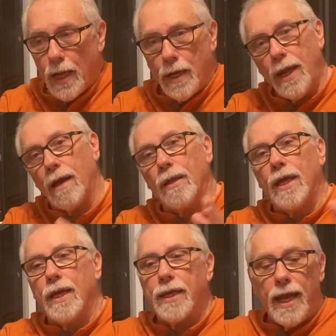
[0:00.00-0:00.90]
Now,
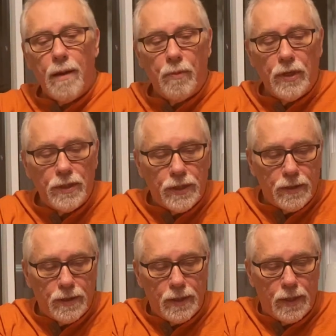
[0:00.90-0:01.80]

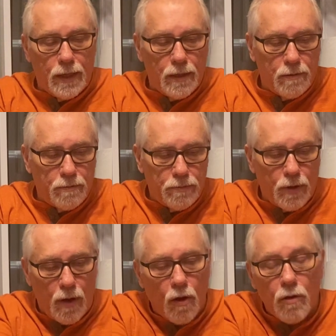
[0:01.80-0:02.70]
cameras
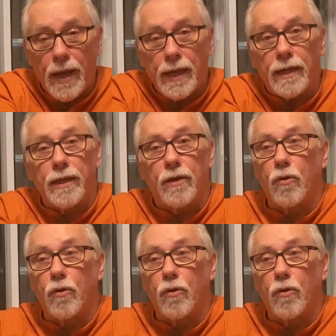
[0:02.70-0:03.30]
automatically